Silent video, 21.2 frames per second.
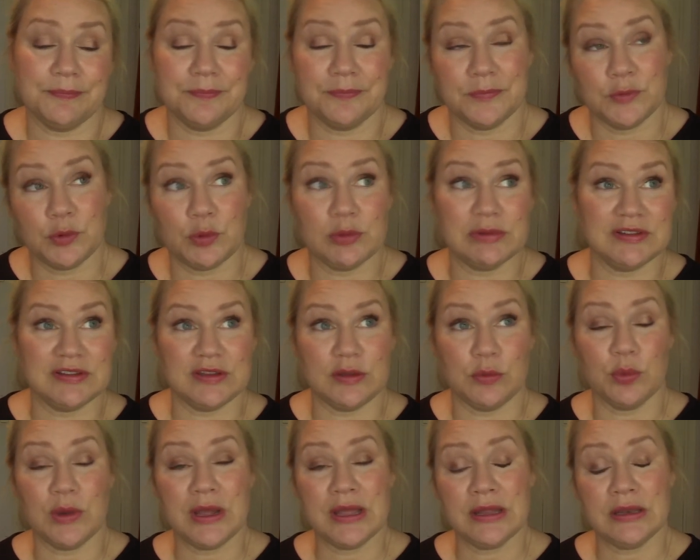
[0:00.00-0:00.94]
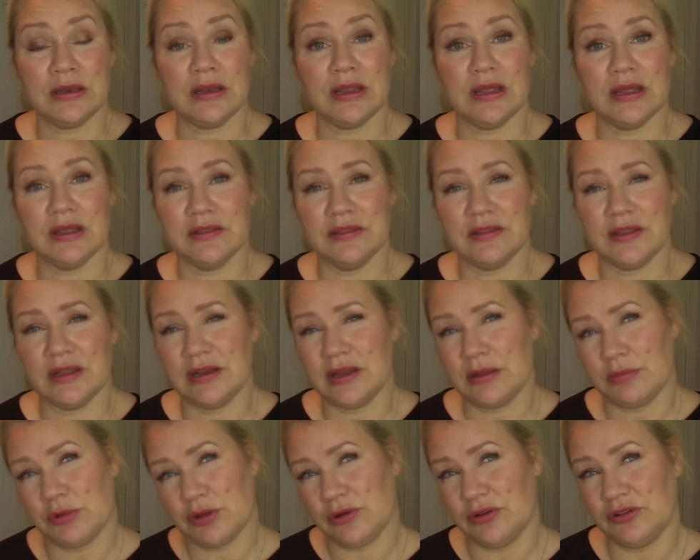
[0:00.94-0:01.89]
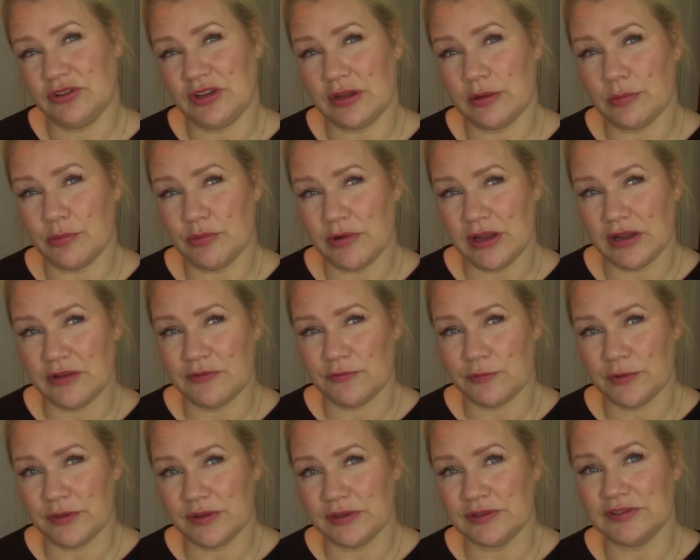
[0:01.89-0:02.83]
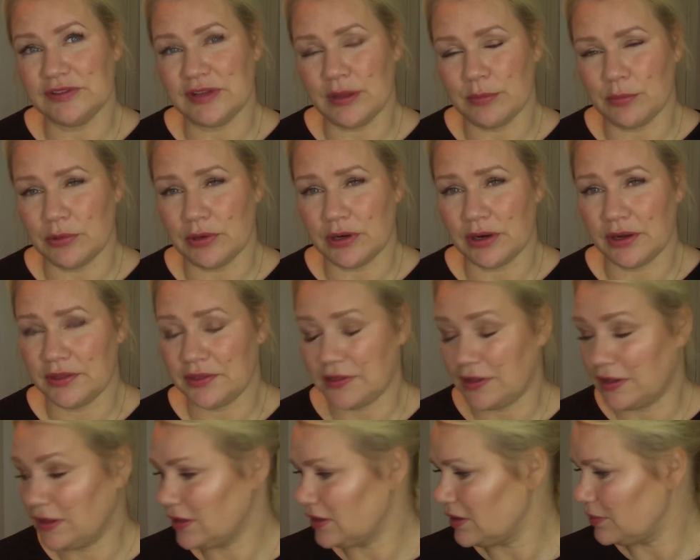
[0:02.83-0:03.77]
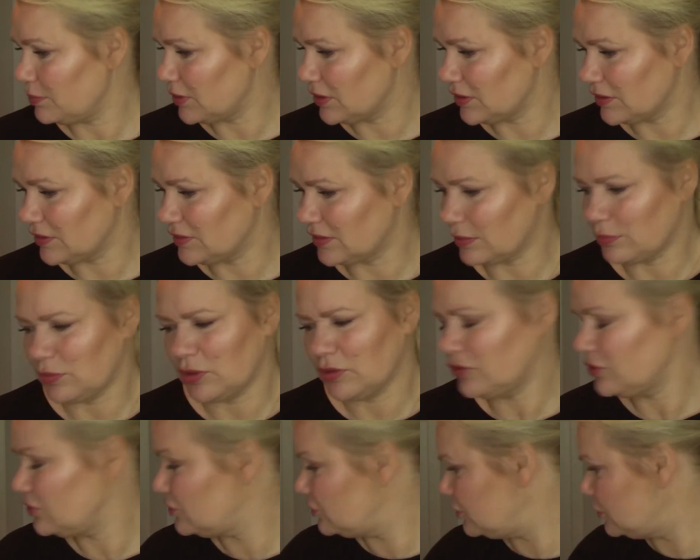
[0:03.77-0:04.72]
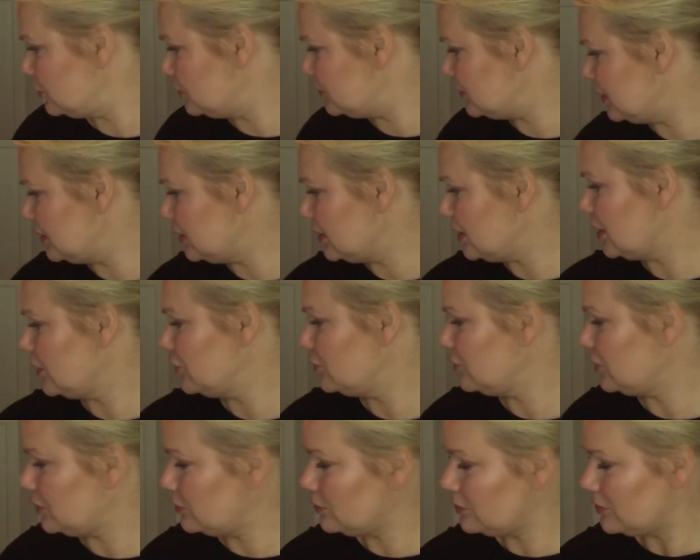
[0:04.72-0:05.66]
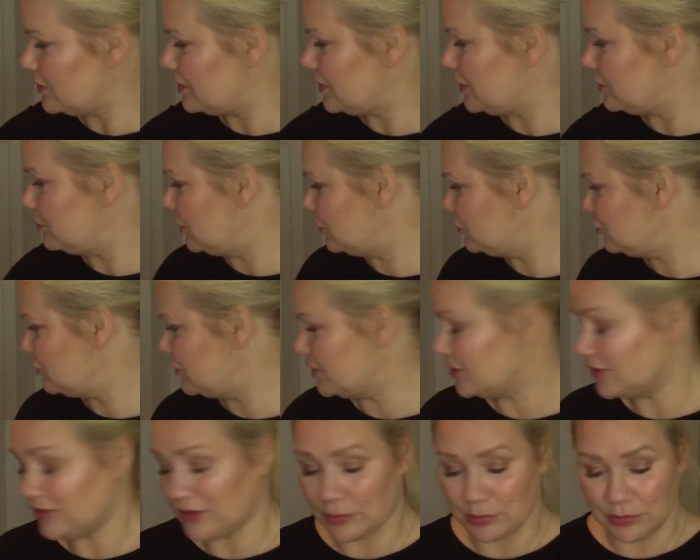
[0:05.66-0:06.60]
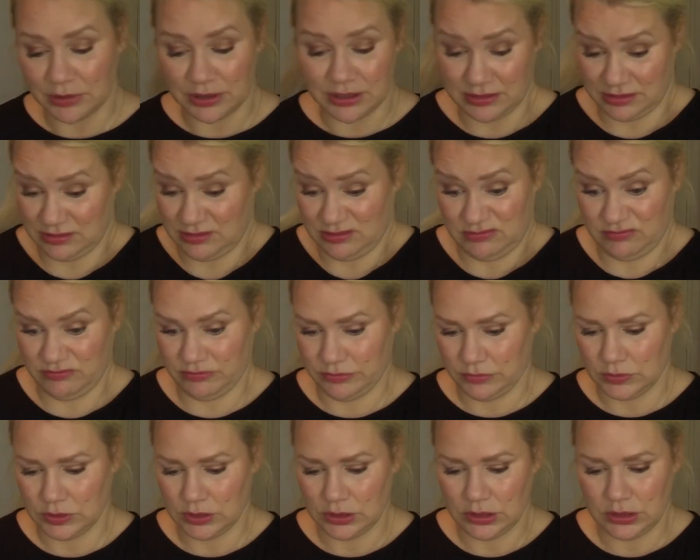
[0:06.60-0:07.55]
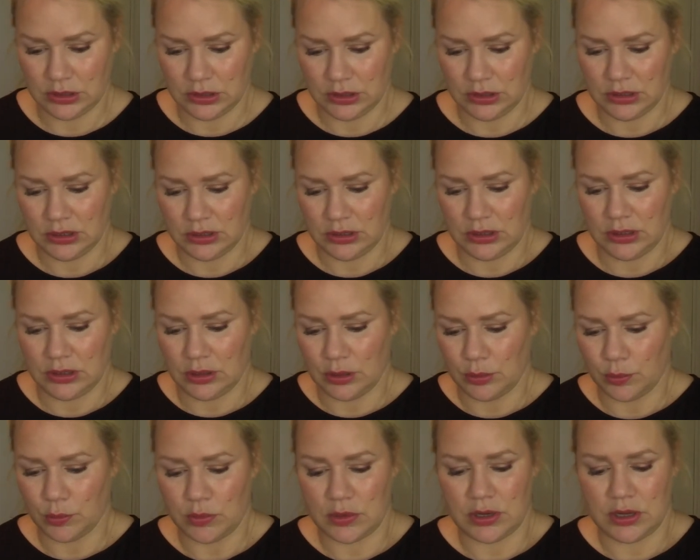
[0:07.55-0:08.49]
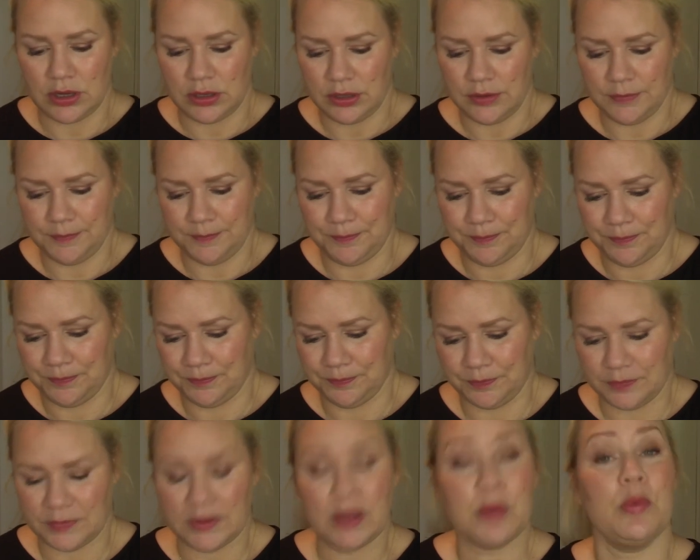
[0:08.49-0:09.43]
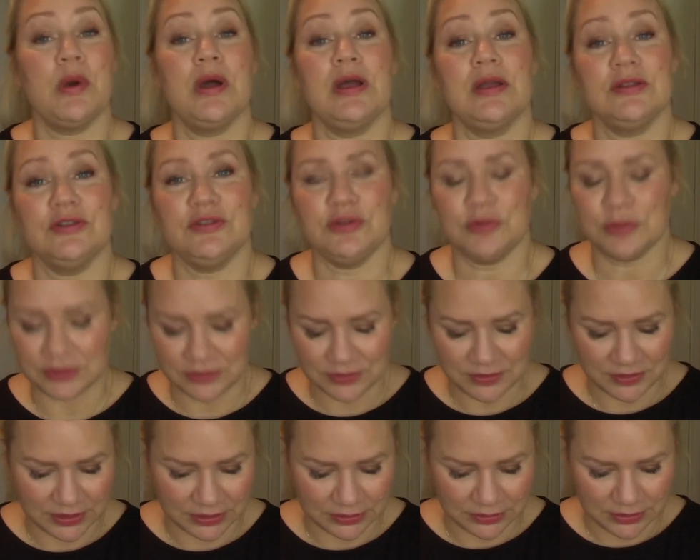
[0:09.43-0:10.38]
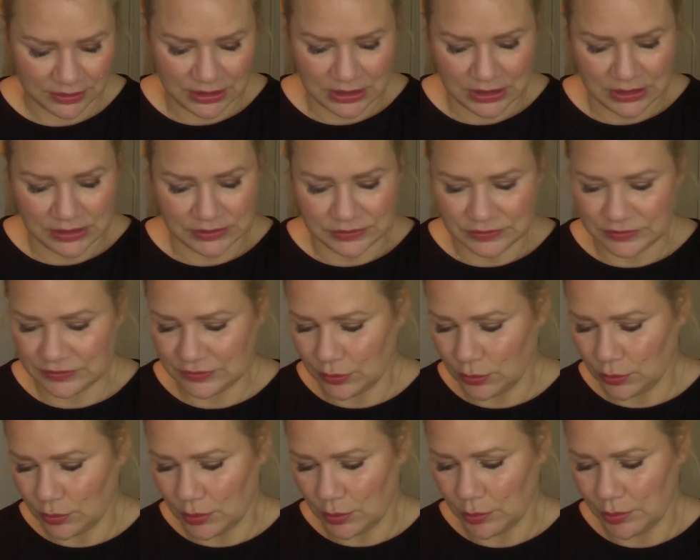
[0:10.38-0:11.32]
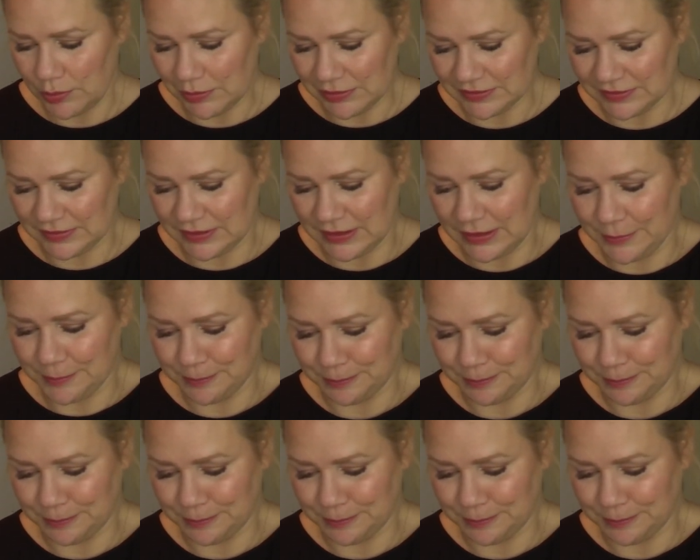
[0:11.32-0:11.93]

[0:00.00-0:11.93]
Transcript: We will see when, and then I'm going to take a break for the summer, I think, because I'm not using eyeshadows that much in the summer, and why do it then? So we will see.